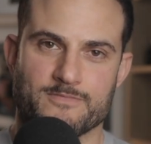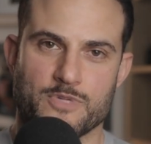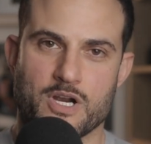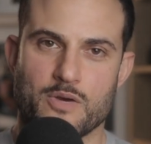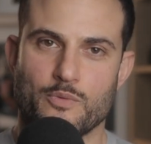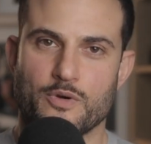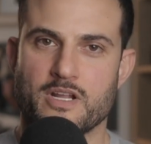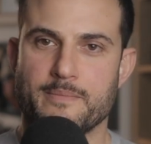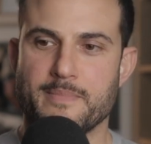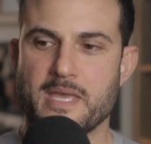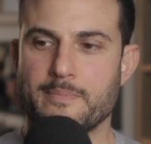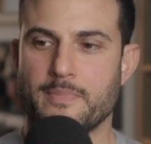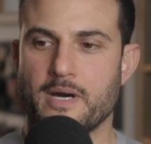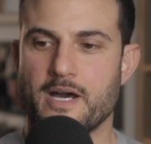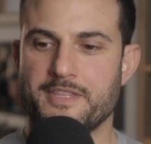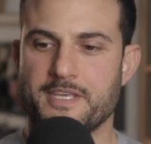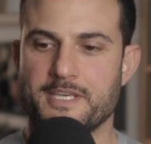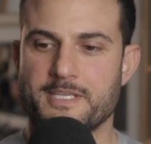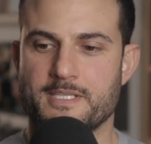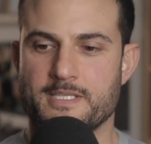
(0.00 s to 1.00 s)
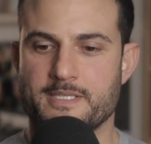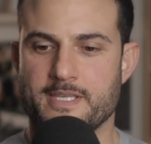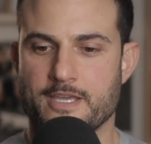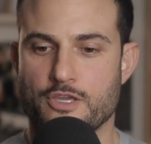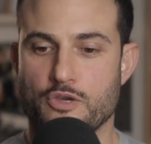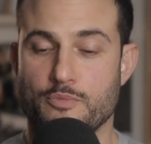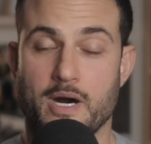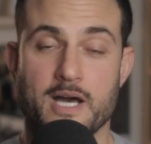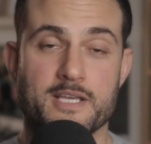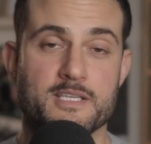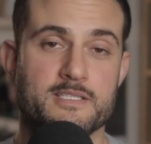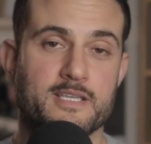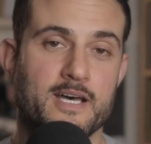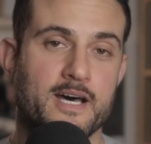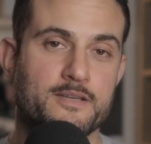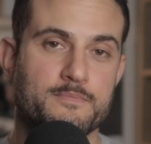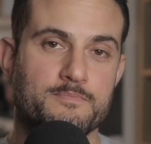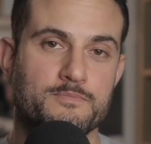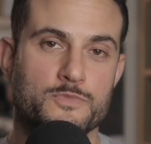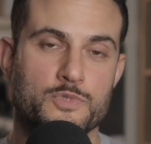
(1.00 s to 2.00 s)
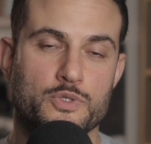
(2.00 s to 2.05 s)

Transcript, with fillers: All right, what I mean by this is that you might start